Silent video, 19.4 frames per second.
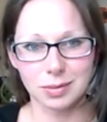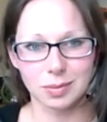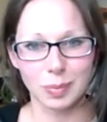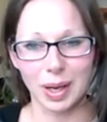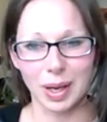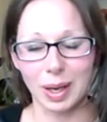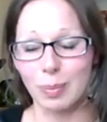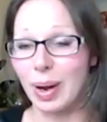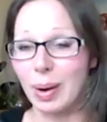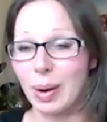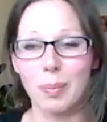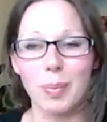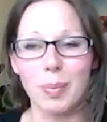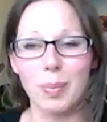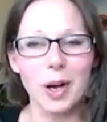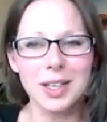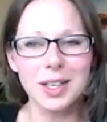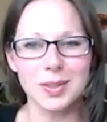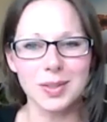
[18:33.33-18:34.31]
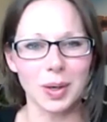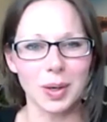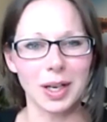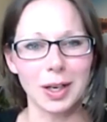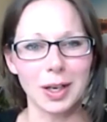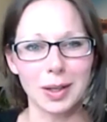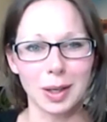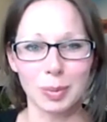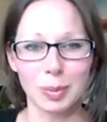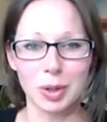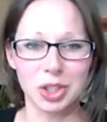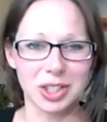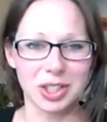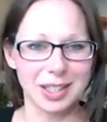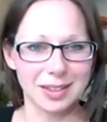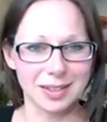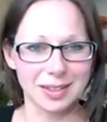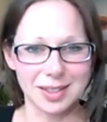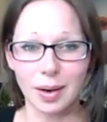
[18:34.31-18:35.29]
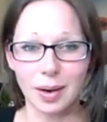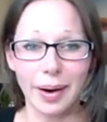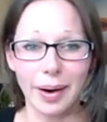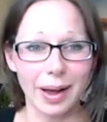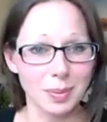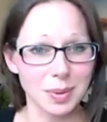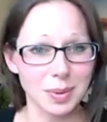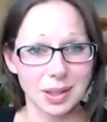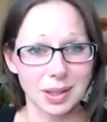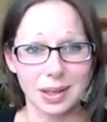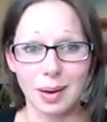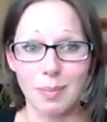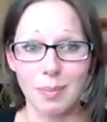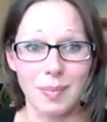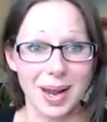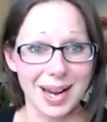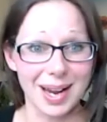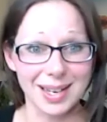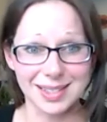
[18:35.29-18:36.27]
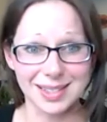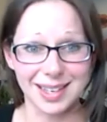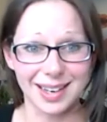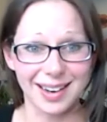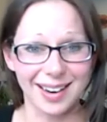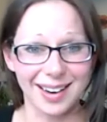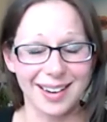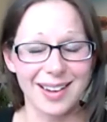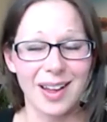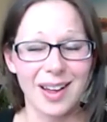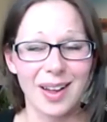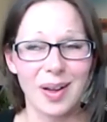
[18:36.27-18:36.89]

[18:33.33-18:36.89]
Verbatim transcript: like my bodies are healing machines. They're absolutely amazing.